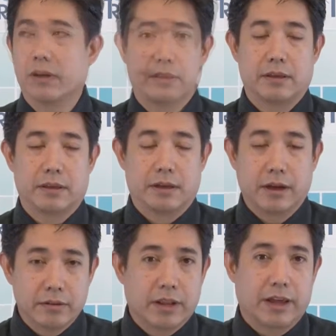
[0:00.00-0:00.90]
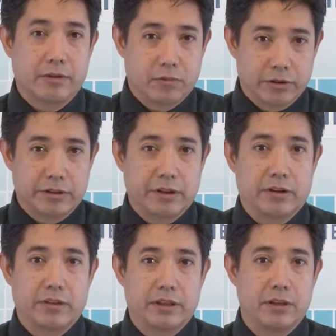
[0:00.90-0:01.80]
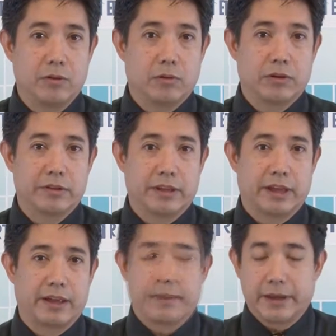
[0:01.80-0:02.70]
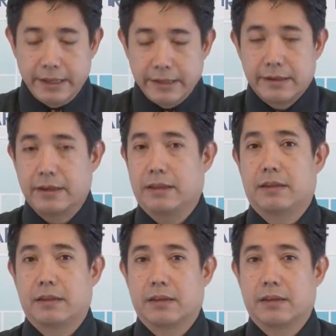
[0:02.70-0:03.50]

The underlined words there are the key words that an incident